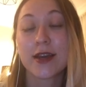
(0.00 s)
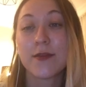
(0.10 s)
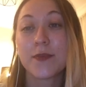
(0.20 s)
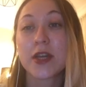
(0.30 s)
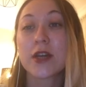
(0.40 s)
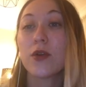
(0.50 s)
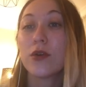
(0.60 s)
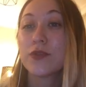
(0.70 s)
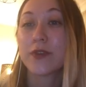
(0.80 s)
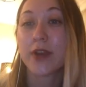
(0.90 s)
The close
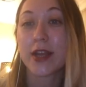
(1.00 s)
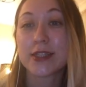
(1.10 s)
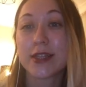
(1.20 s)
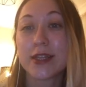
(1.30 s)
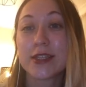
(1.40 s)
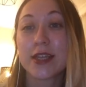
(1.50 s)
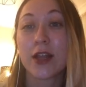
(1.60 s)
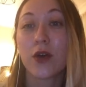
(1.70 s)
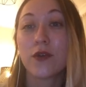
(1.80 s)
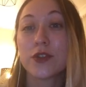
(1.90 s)
friends list
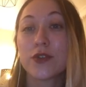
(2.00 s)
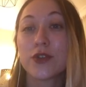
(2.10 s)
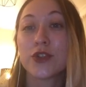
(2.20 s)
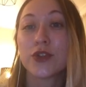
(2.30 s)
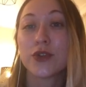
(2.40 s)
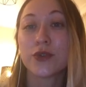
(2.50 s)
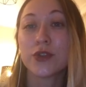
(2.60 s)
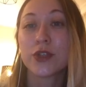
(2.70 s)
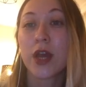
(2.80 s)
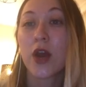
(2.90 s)
allows you to choose
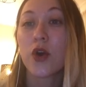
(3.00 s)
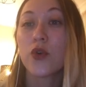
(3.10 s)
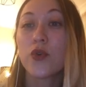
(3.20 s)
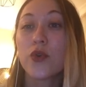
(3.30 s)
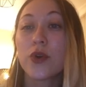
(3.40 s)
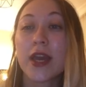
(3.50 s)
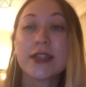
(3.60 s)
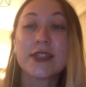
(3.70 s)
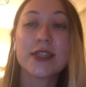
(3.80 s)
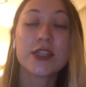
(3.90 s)
who can
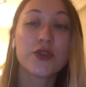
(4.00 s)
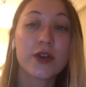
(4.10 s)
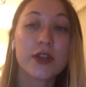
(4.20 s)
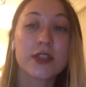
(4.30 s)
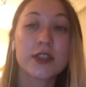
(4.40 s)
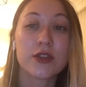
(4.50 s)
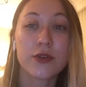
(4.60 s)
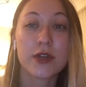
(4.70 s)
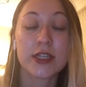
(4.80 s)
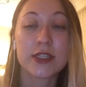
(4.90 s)
see certain
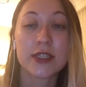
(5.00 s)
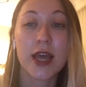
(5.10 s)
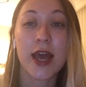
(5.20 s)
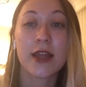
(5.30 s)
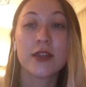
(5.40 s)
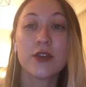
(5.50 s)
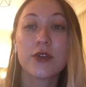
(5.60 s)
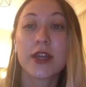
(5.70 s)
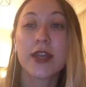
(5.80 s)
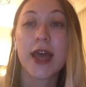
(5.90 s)
stories, and you
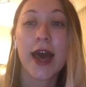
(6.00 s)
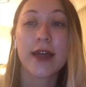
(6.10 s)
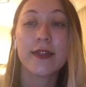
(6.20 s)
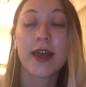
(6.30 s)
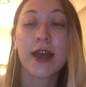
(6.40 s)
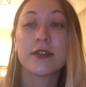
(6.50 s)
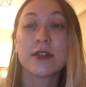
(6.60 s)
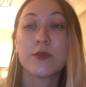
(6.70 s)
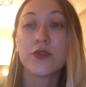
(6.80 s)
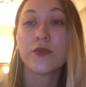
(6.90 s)
can add and
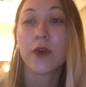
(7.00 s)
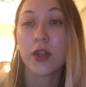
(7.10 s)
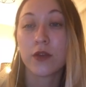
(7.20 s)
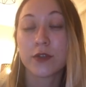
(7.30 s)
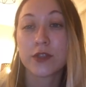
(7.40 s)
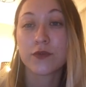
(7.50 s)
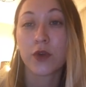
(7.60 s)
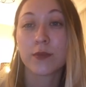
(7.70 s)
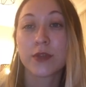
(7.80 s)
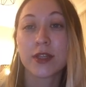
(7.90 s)
remove followers from
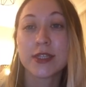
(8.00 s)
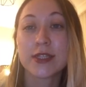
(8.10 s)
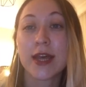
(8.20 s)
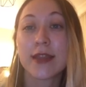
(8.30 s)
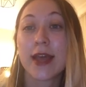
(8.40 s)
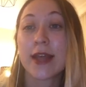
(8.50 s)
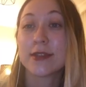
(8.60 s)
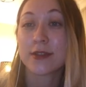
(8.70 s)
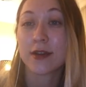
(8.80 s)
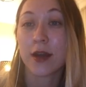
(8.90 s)
the list at any
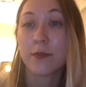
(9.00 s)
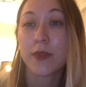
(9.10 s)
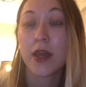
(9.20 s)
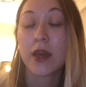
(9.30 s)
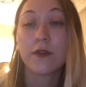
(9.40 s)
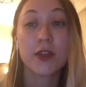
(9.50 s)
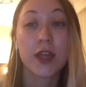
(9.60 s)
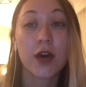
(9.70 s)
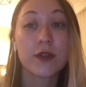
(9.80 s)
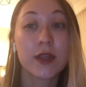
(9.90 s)
time
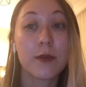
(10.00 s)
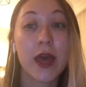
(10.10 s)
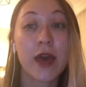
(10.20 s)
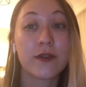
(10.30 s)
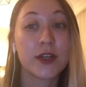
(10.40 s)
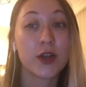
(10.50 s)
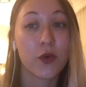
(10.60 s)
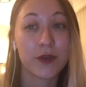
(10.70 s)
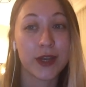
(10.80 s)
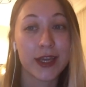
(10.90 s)
without them ever knowing.